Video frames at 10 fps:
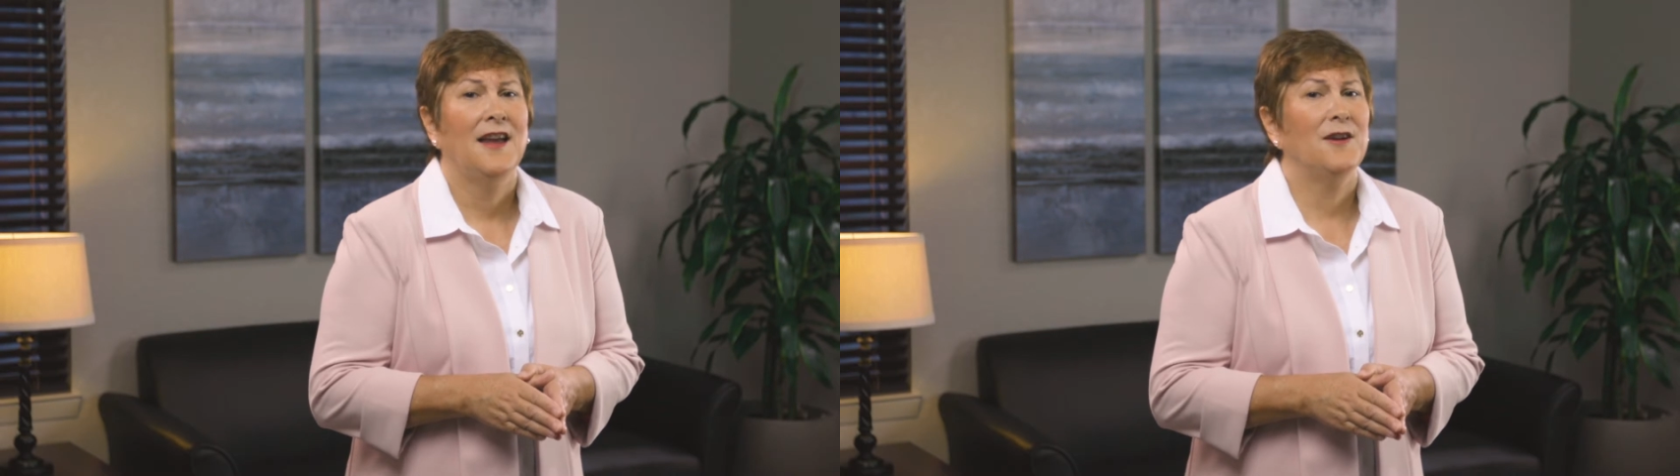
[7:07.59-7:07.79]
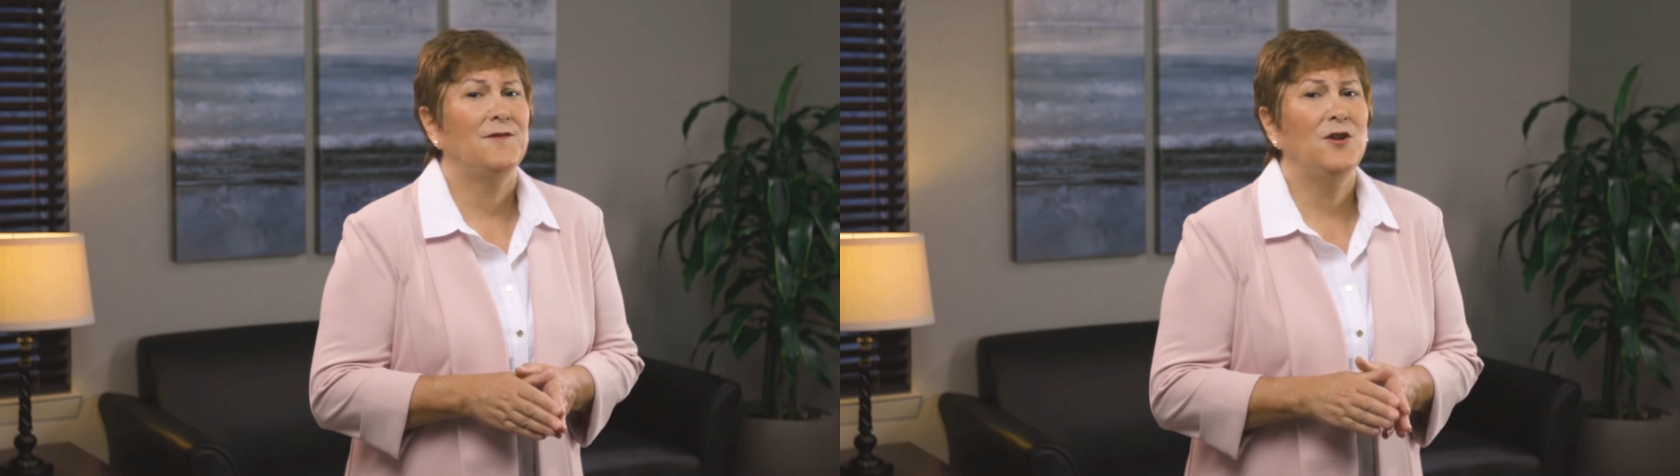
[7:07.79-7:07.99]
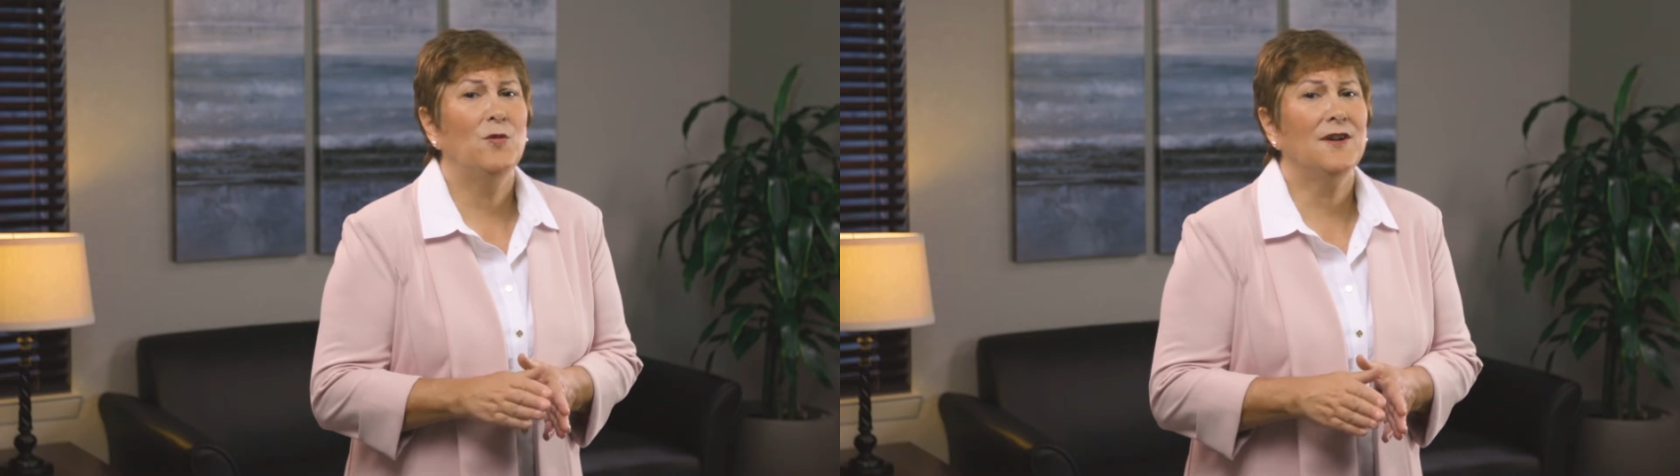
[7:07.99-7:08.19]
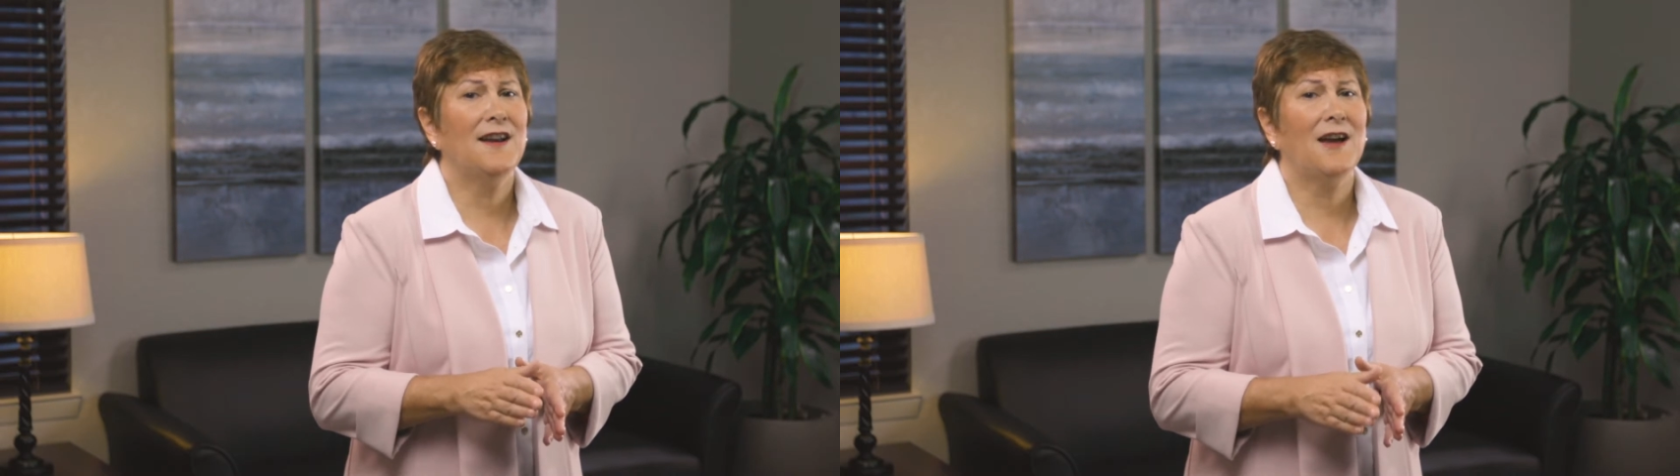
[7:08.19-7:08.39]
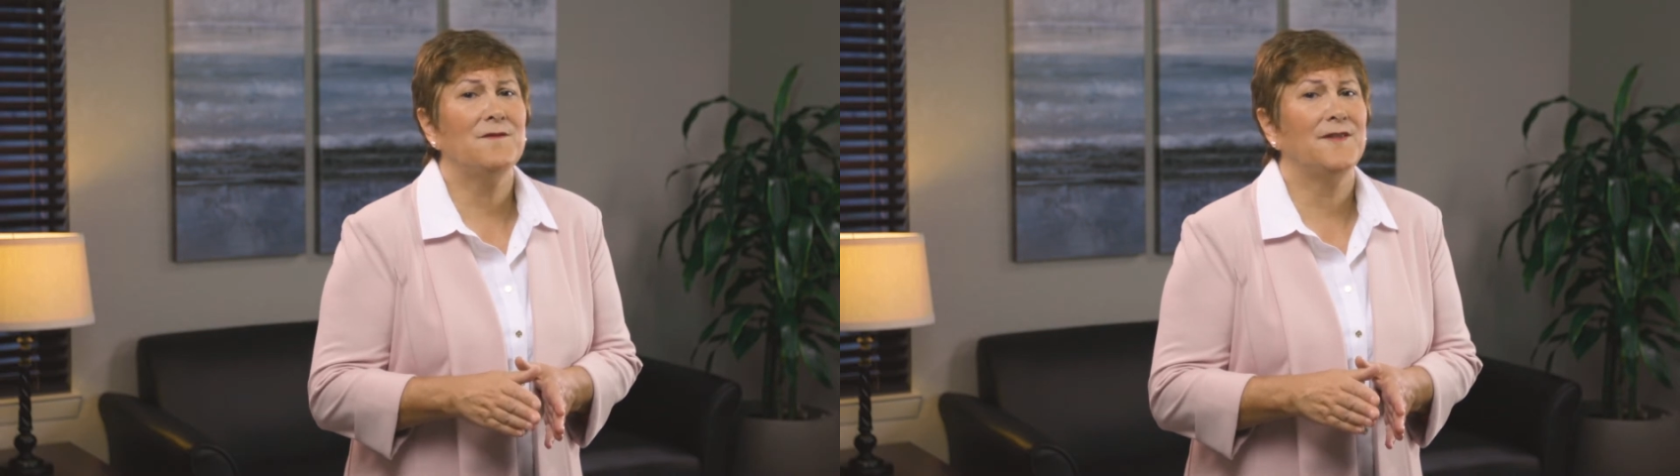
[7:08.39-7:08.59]
If you are
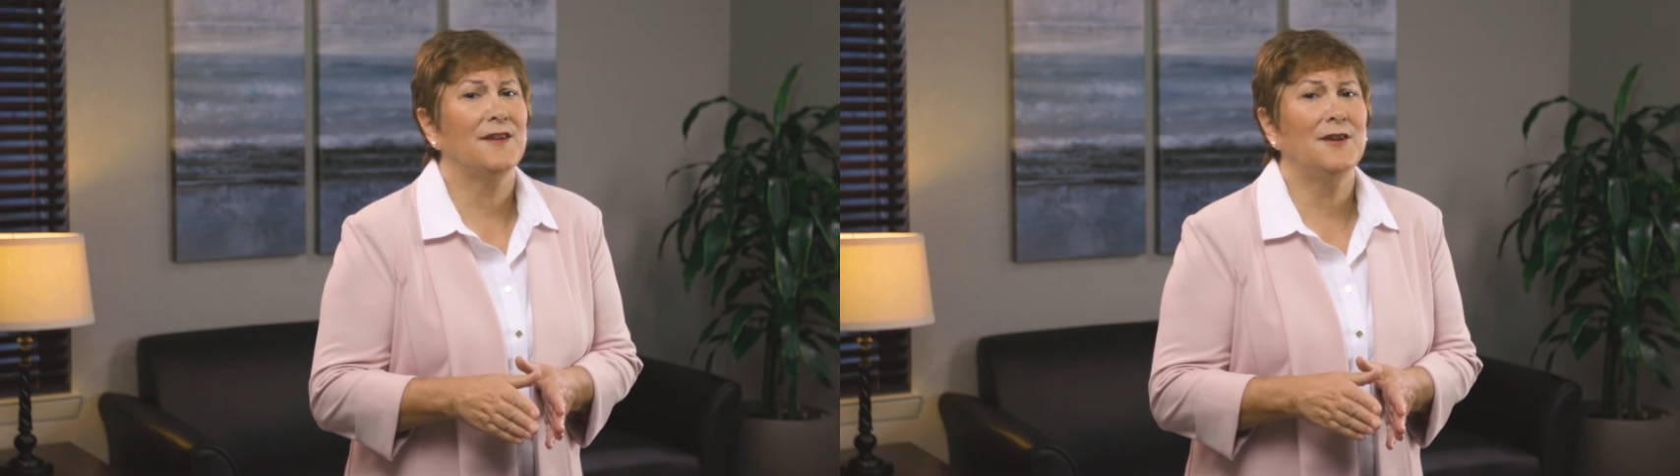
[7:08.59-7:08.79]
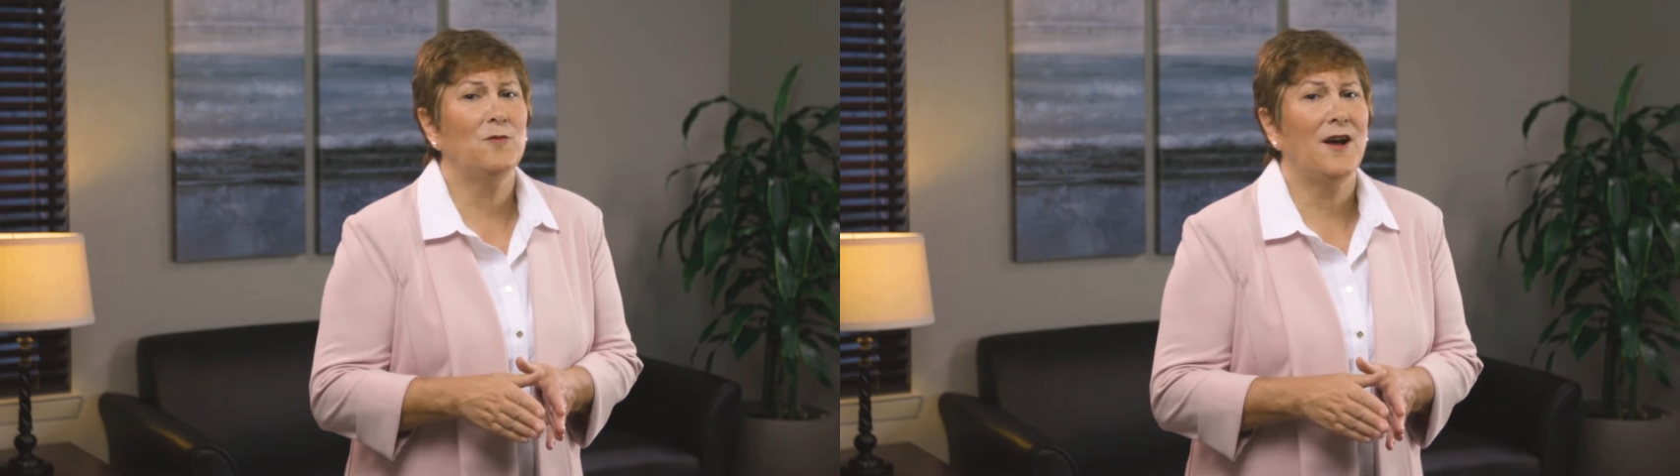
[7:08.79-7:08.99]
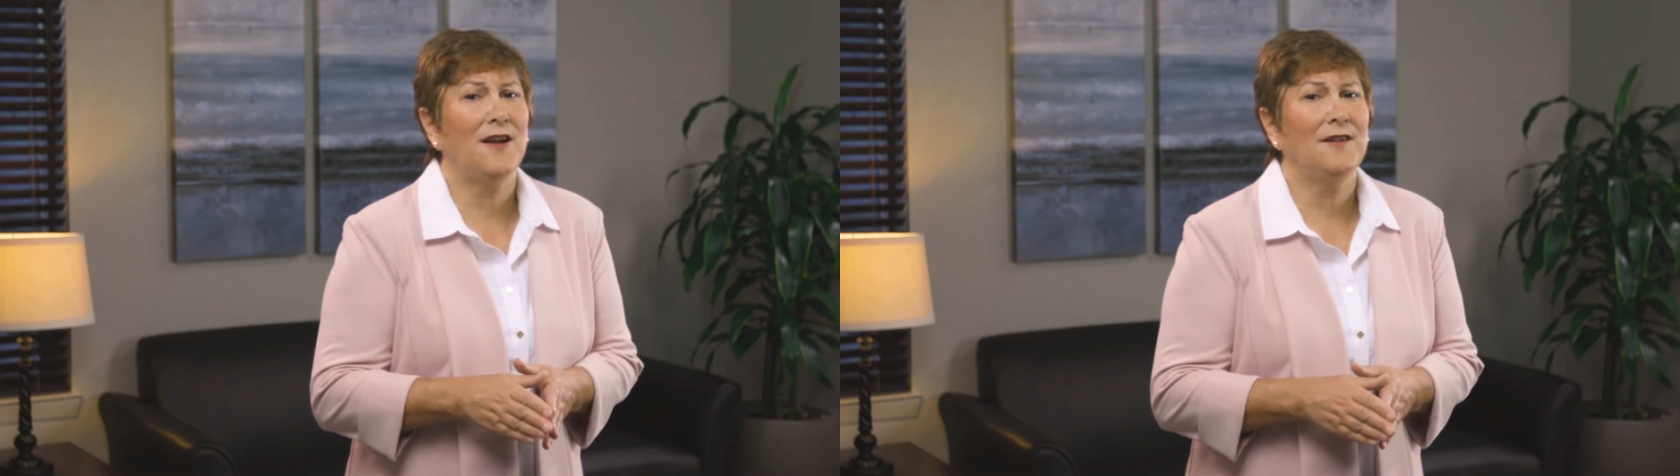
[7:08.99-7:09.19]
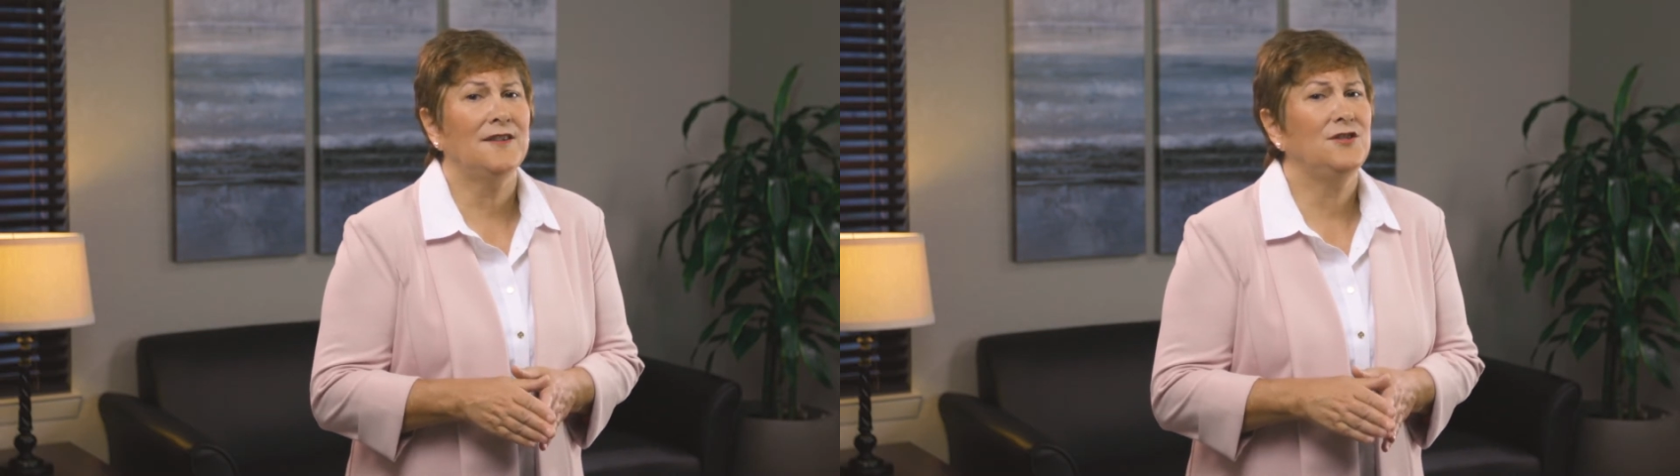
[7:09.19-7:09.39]
not feeling well,